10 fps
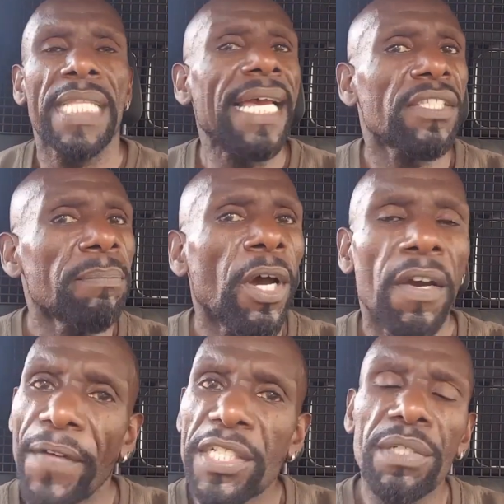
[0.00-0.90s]
That is the
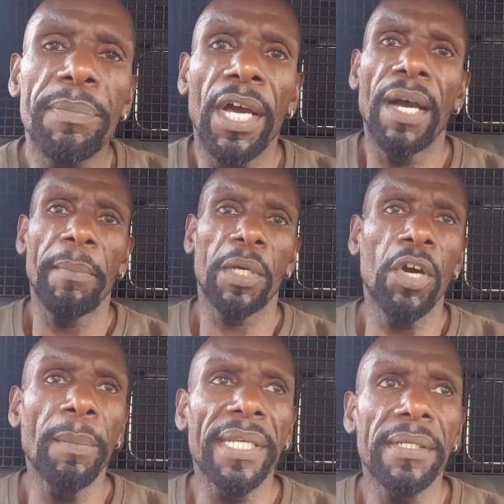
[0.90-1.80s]
motivation behind my
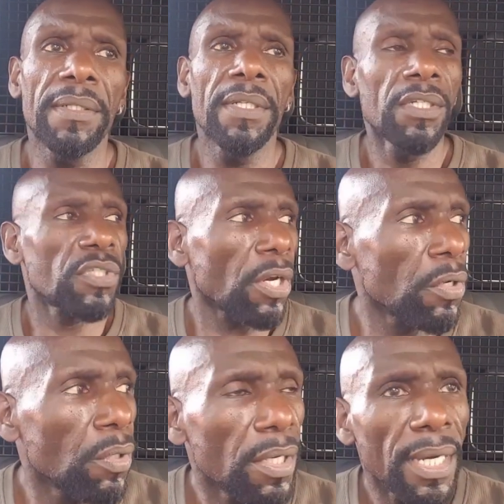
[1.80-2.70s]
comment.
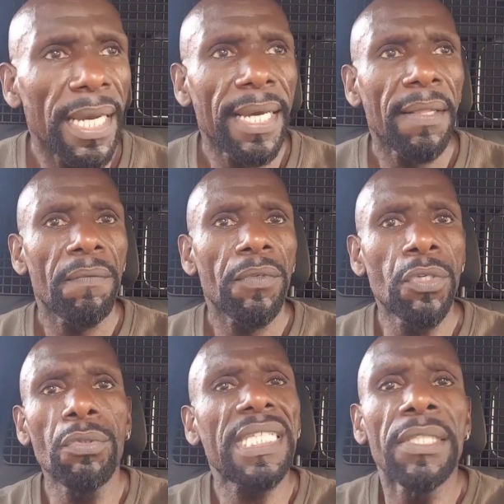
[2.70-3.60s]
So
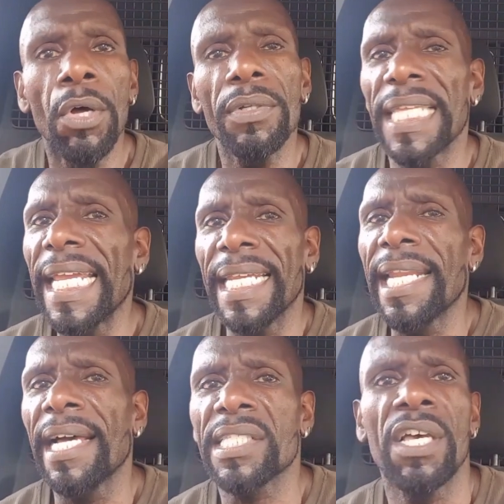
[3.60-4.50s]
you not
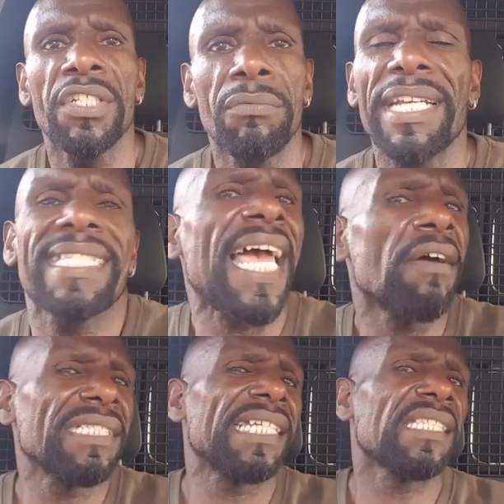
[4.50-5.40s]
dating outside your race,
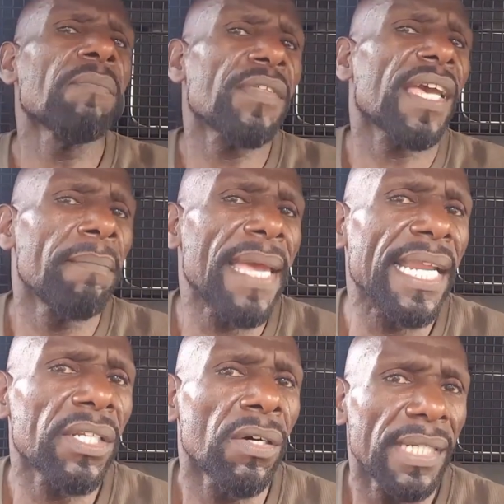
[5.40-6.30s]
how is that something a
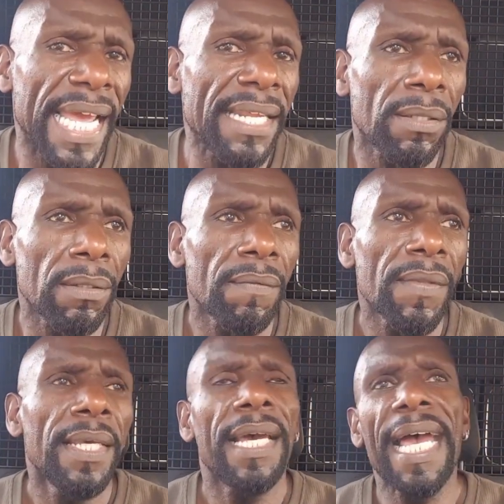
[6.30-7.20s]
man can't handle?
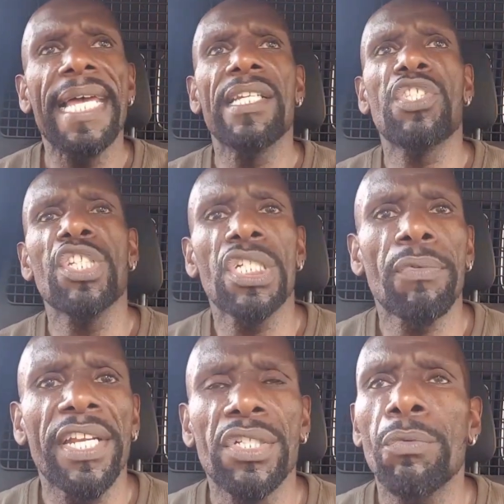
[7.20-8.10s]
And the
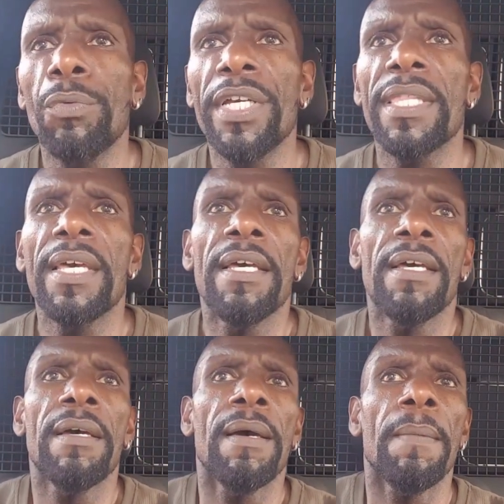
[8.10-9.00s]
situation with
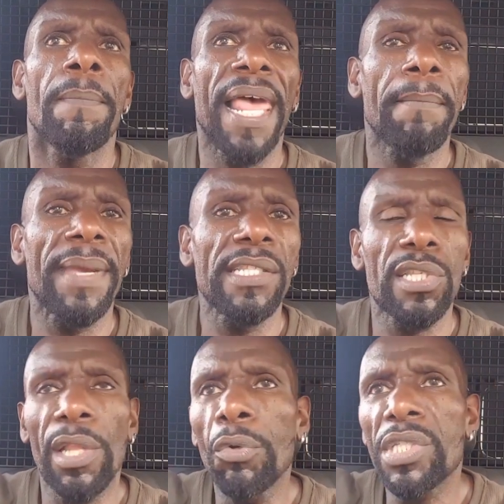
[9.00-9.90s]
black
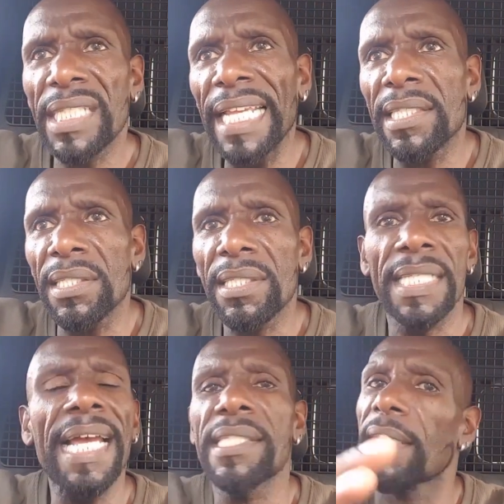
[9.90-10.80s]
men's low status,
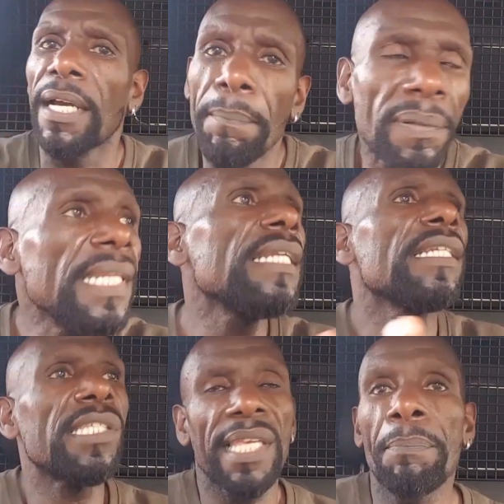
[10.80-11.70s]
that is a
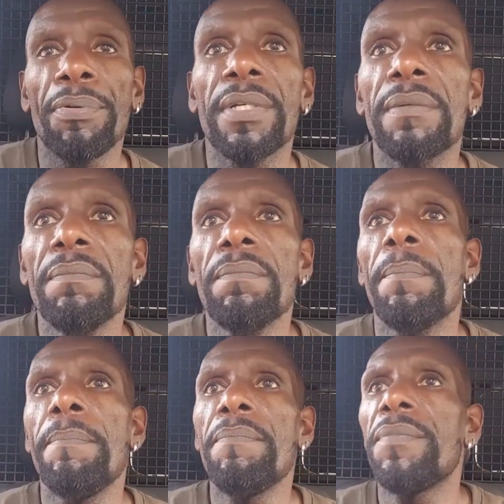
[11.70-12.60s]
completely separate
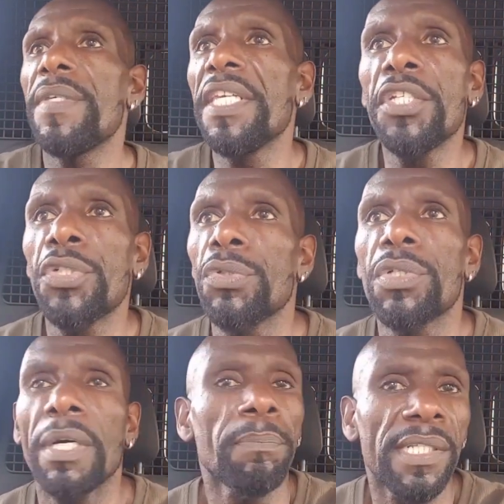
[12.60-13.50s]
issue,
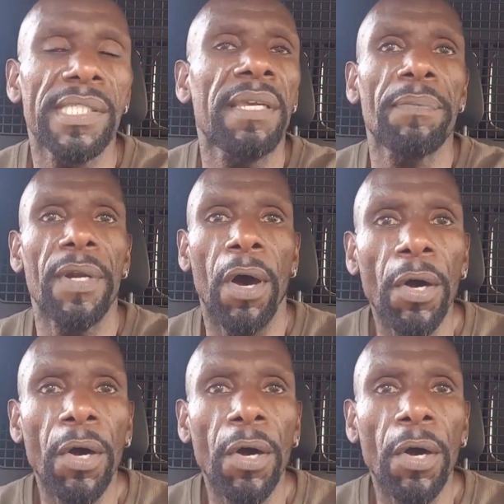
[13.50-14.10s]
complete separate